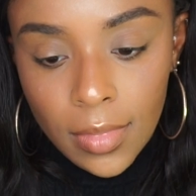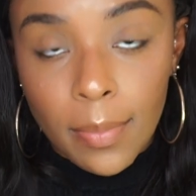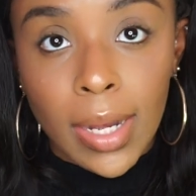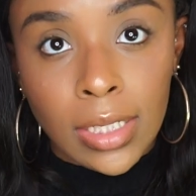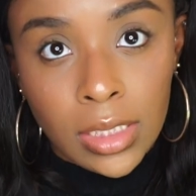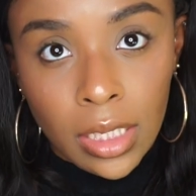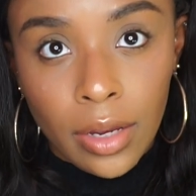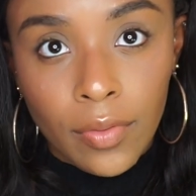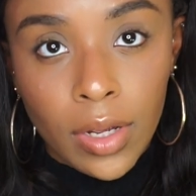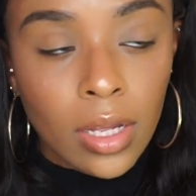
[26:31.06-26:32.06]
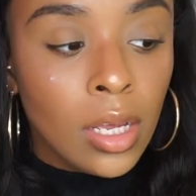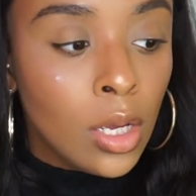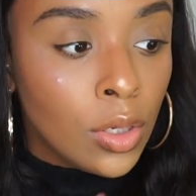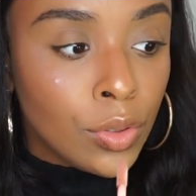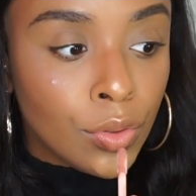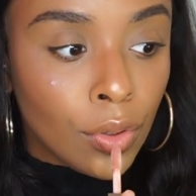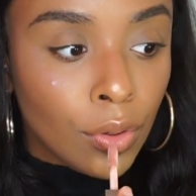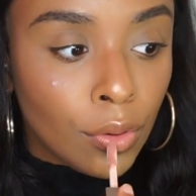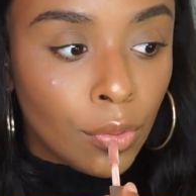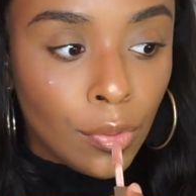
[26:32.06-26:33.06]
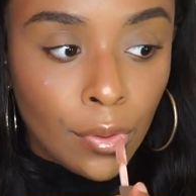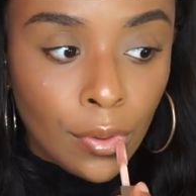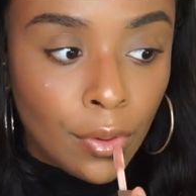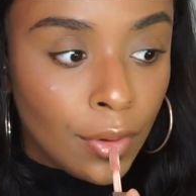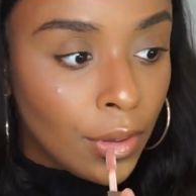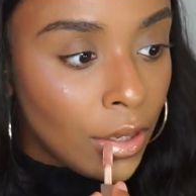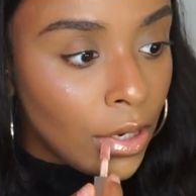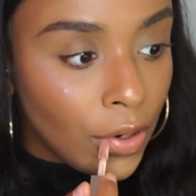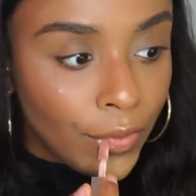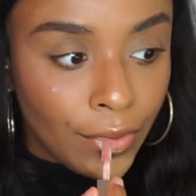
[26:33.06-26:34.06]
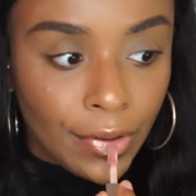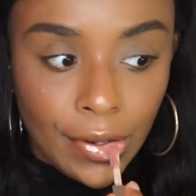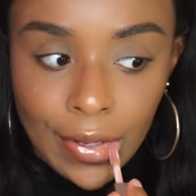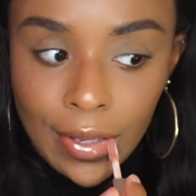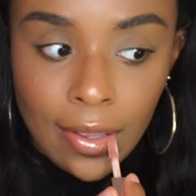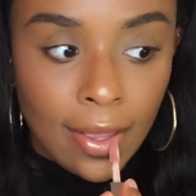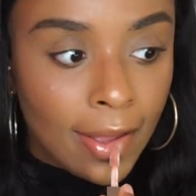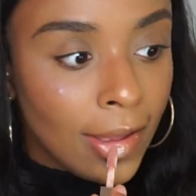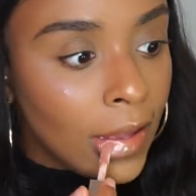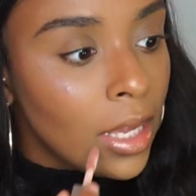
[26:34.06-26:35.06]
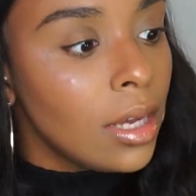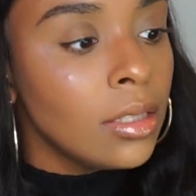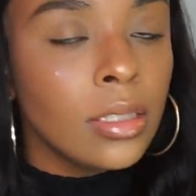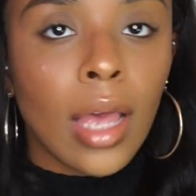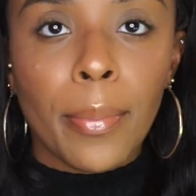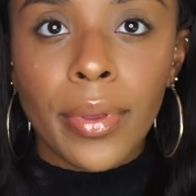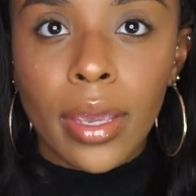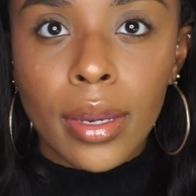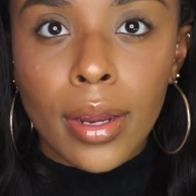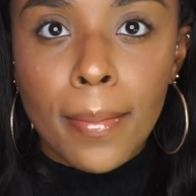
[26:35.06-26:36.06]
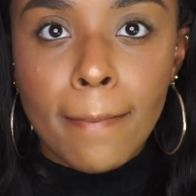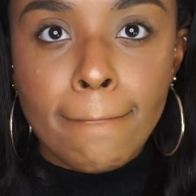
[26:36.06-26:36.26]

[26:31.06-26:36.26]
mascara, so here for it. And this applicator,